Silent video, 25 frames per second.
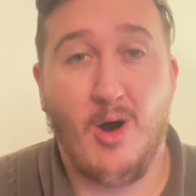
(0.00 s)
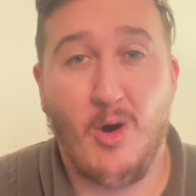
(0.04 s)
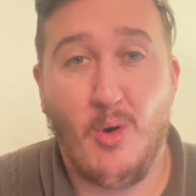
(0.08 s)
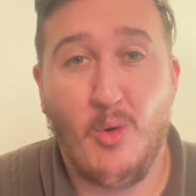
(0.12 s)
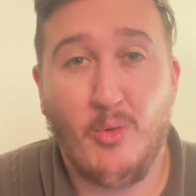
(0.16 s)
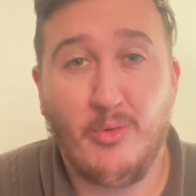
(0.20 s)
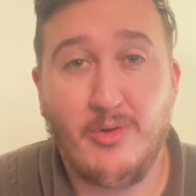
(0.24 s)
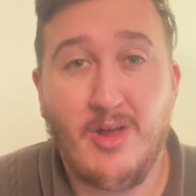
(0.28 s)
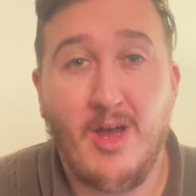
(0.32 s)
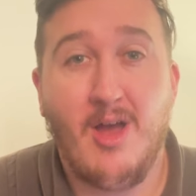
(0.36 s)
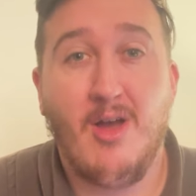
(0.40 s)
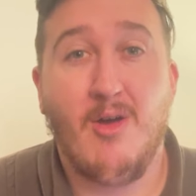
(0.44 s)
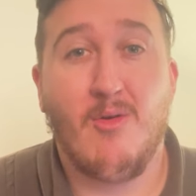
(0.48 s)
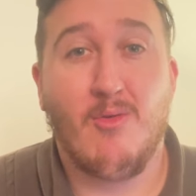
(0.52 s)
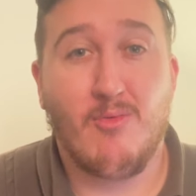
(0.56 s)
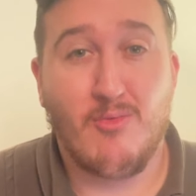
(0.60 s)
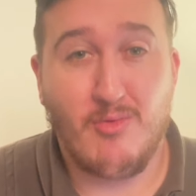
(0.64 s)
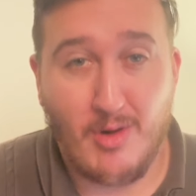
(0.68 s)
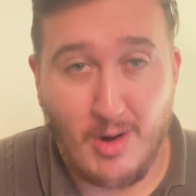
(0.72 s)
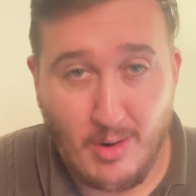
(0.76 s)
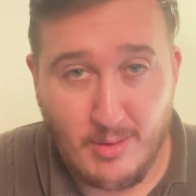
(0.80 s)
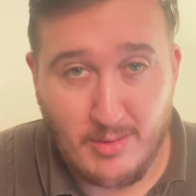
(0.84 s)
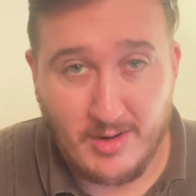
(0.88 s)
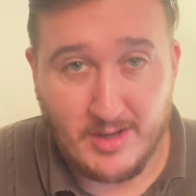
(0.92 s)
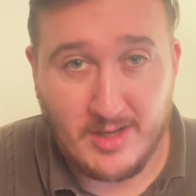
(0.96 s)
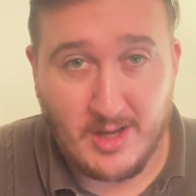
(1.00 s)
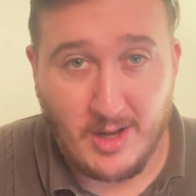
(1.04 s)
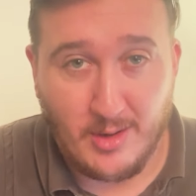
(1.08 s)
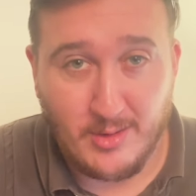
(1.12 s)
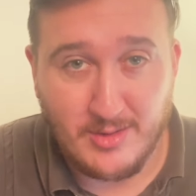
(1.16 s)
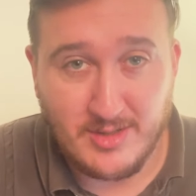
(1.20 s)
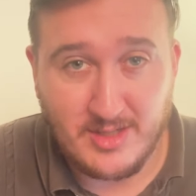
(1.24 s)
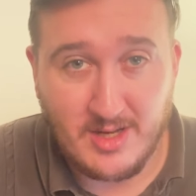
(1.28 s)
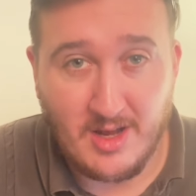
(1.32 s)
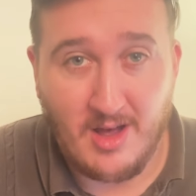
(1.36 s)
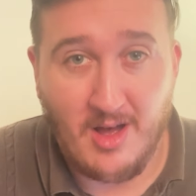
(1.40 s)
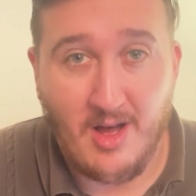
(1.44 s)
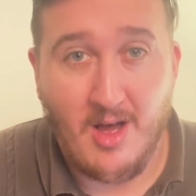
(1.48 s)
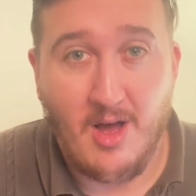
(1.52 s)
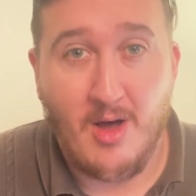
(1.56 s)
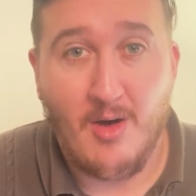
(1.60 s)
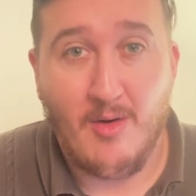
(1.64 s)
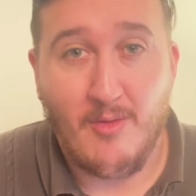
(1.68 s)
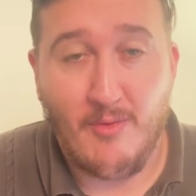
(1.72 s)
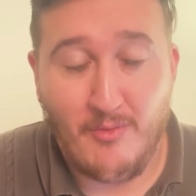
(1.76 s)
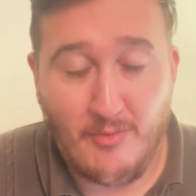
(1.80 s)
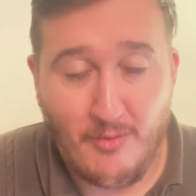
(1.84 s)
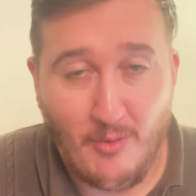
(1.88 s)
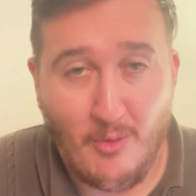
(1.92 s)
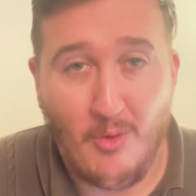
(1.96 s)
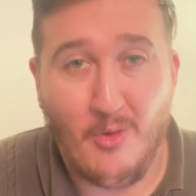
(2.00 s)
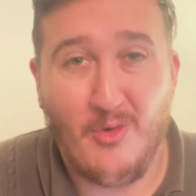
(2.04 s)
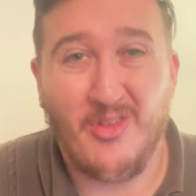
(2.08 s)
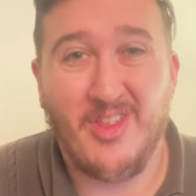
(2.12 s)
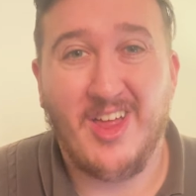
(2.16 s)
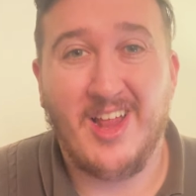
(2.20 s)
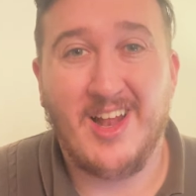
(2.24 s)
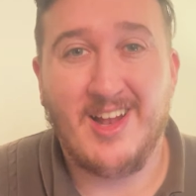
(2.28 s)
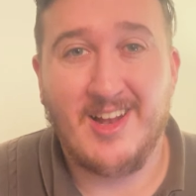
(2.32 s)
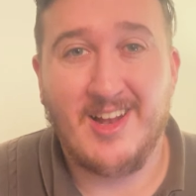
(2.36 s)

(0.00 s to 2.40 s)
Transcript: old roller coaster for the